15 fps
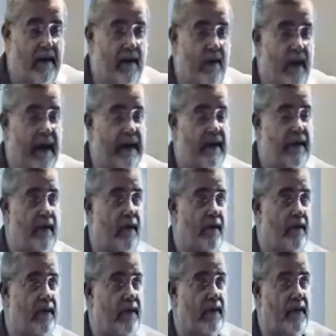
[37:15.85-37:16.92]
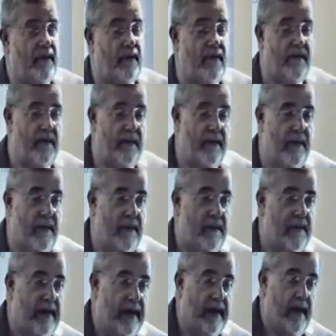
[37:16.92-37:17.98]
Why don't you
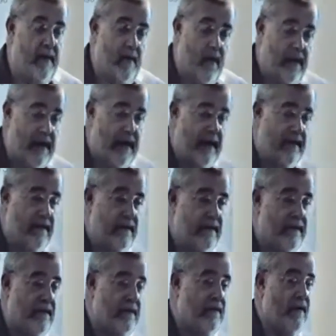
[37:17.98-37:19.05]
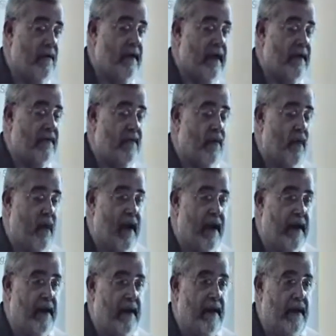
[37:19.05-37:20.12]
take out more tonsils? Well, don't ask
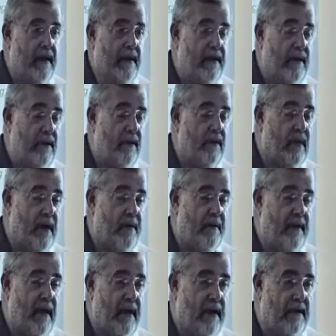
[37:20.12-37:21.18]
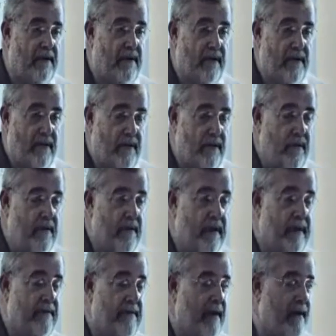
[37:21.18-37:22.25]
why you come to us and you do
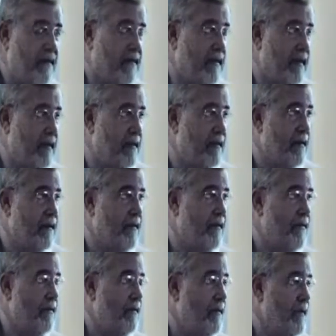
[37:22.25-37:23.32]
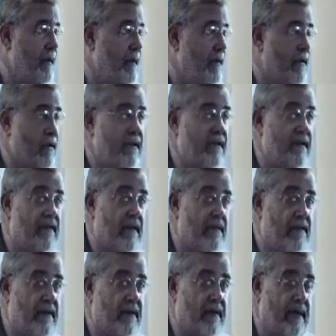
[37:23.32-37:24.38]
grand rounds, Alan, and you look the
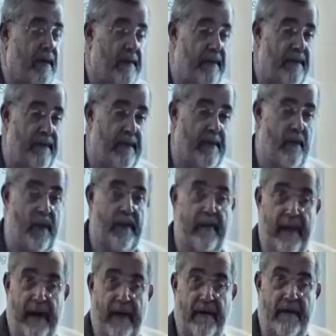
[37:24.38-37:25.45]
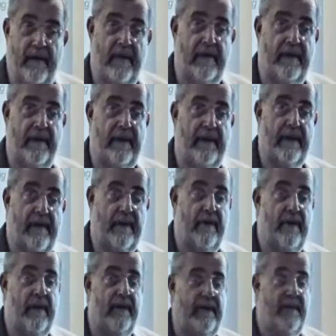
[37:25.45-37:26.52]
subject up and report back to us on it. You
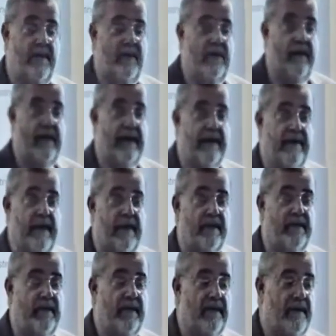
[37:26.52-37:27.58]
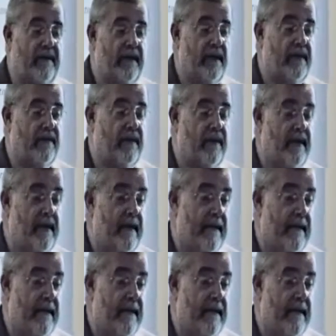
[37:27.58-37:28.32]
do, you do grand rounds presentation.